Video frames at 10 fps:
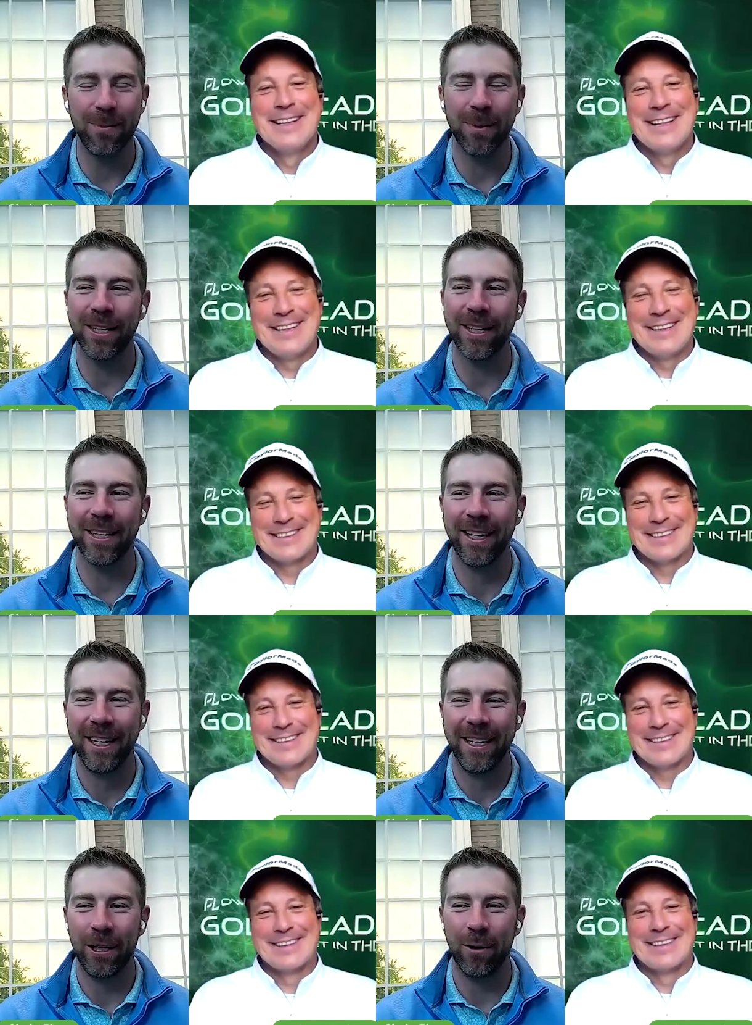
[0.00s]
Speaker 1: But uh,
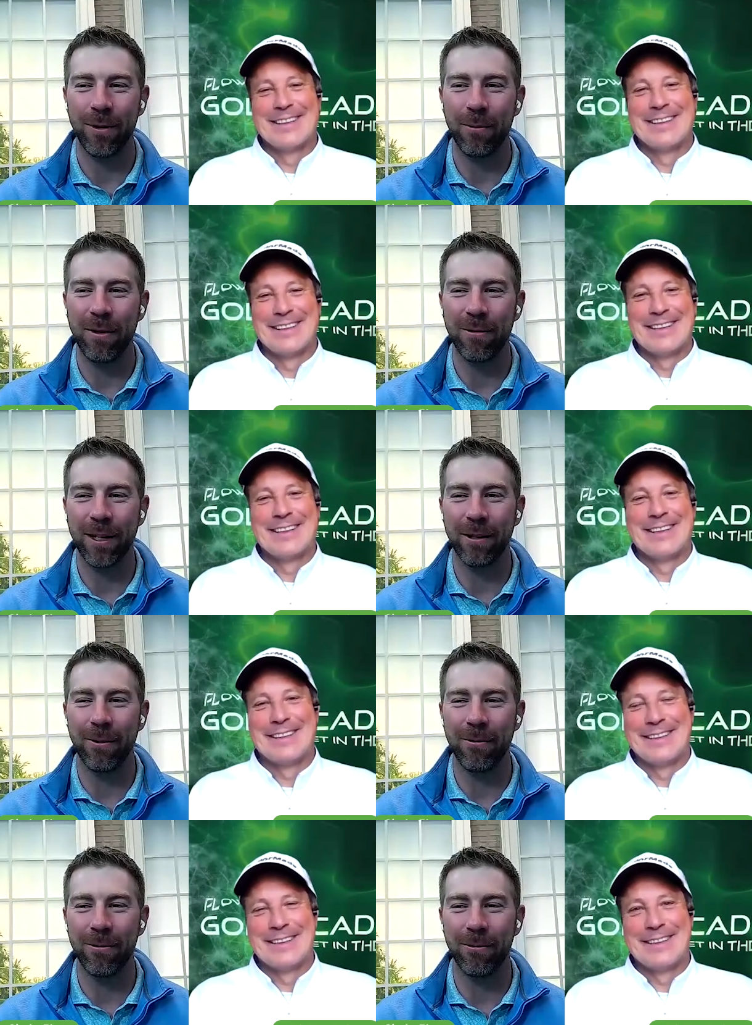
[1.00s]
hopefully, we've uh,
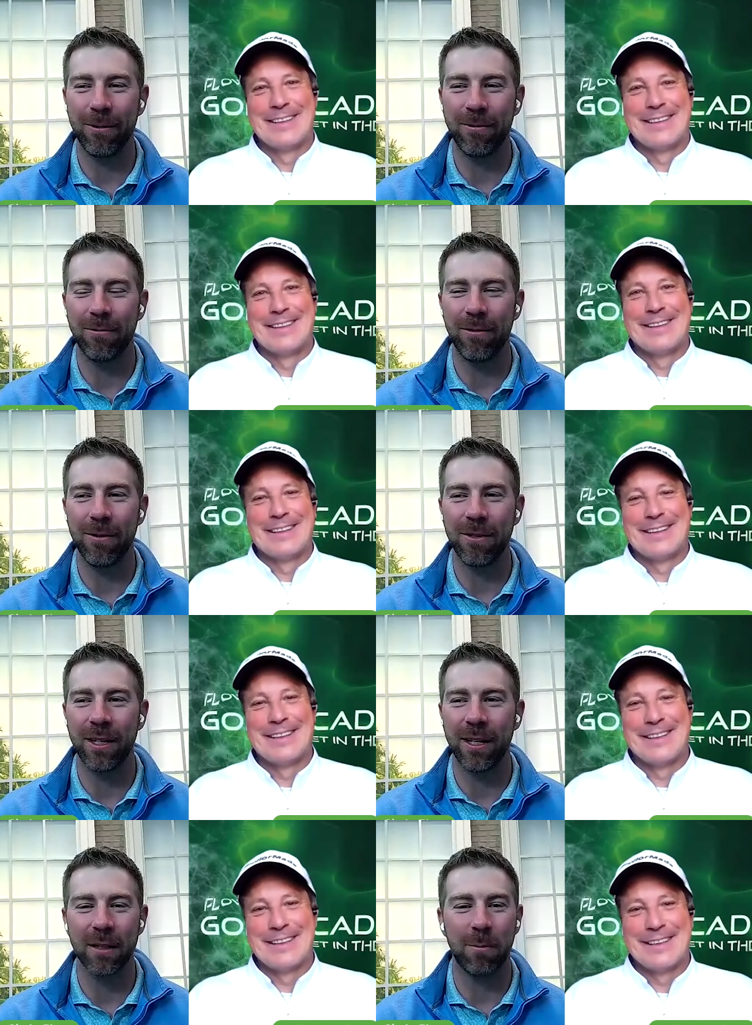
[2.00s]
we've we've diffused
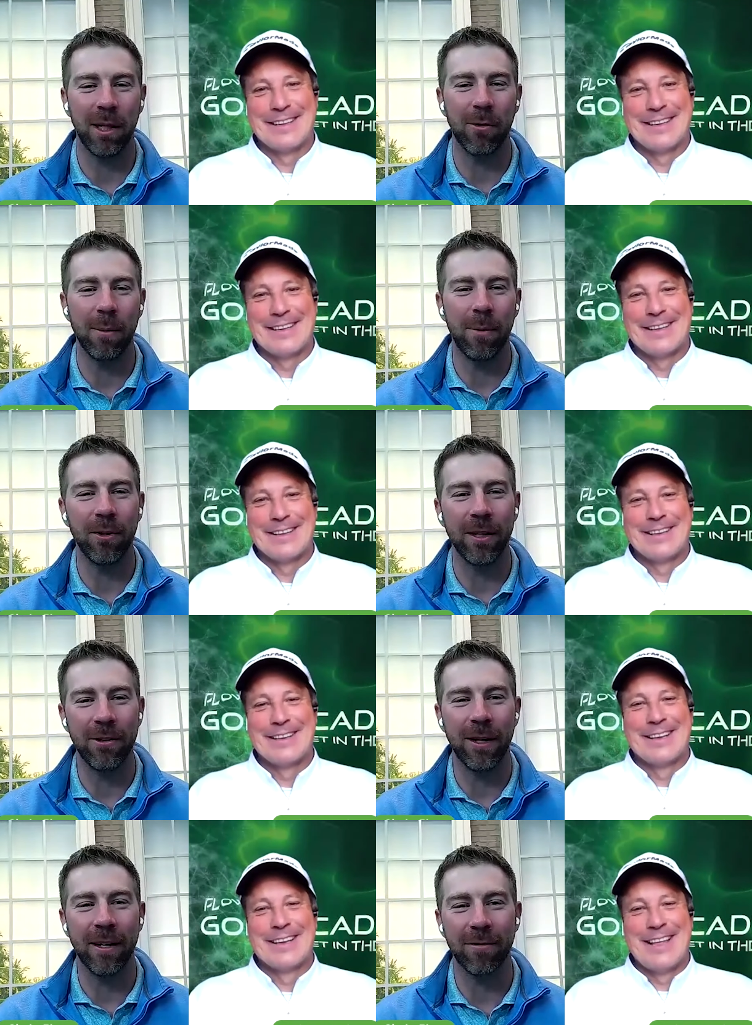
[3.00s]
the next blow up hole that
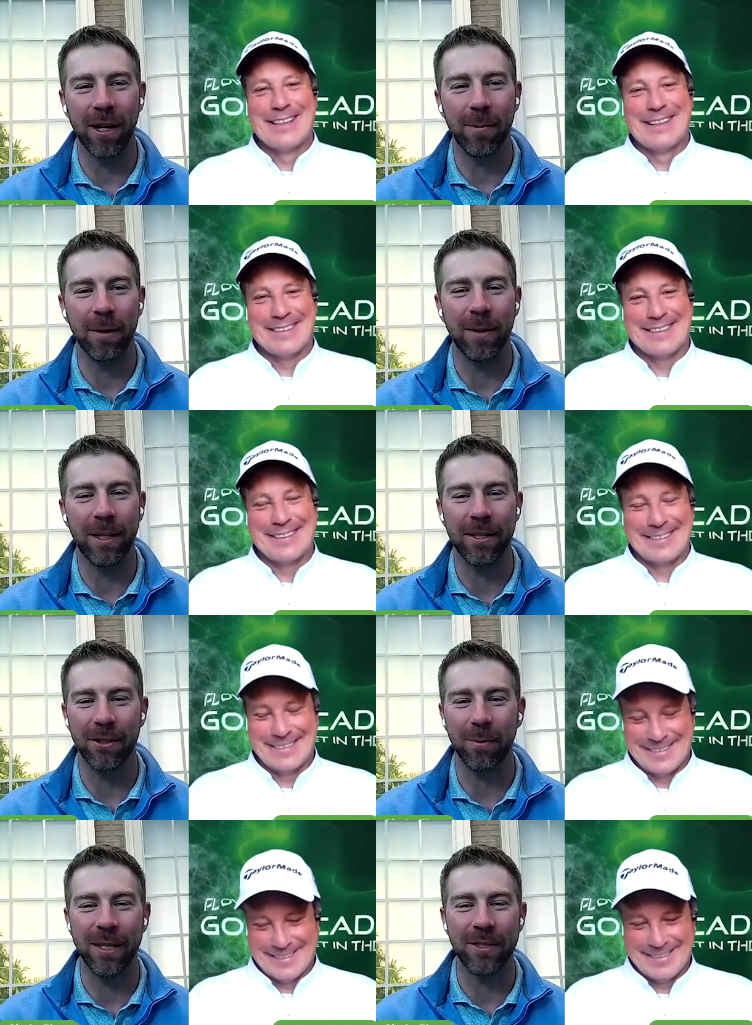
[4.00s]
you have coming because
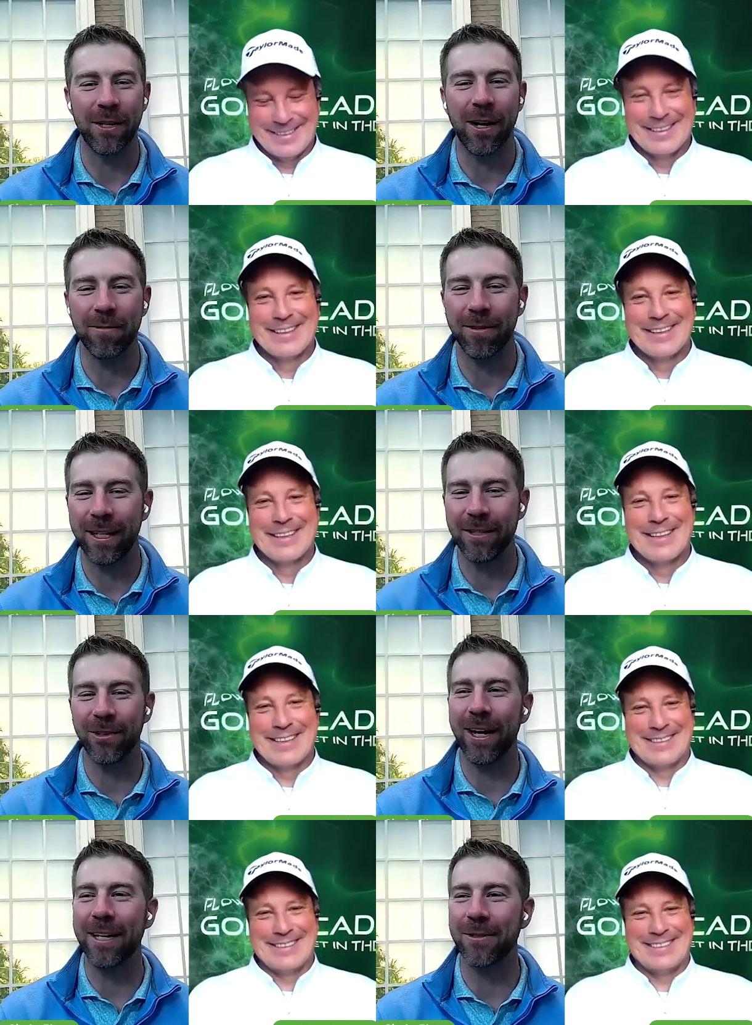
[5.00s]
you're pissed off at
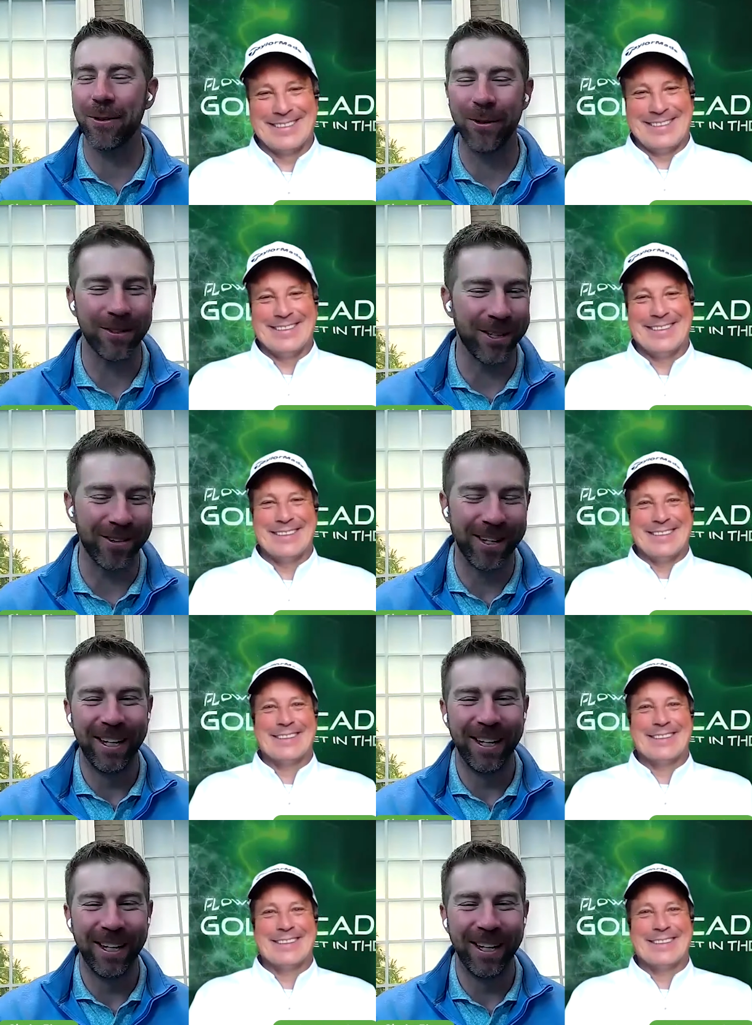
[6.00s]
your last hole. So,